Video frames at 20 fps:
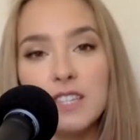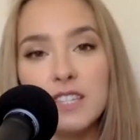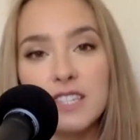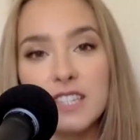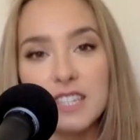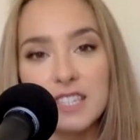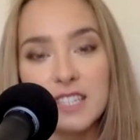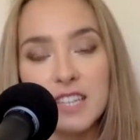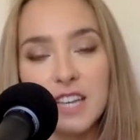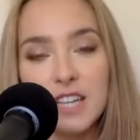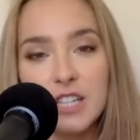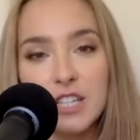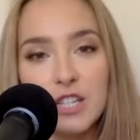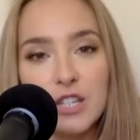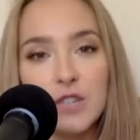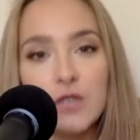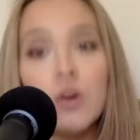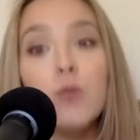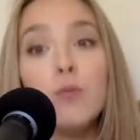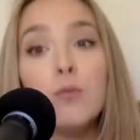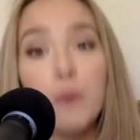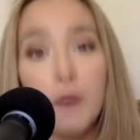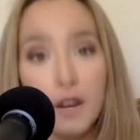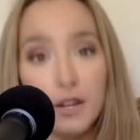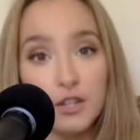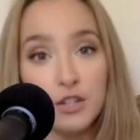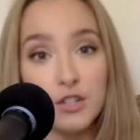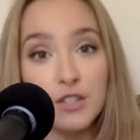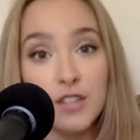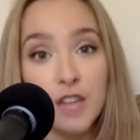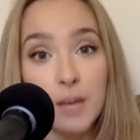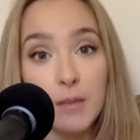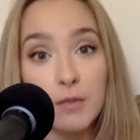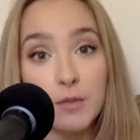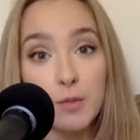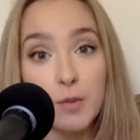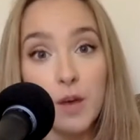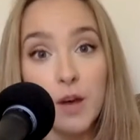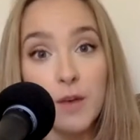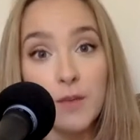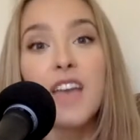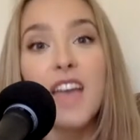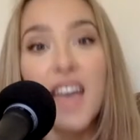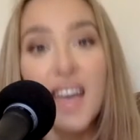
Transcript: 692, precious type as well.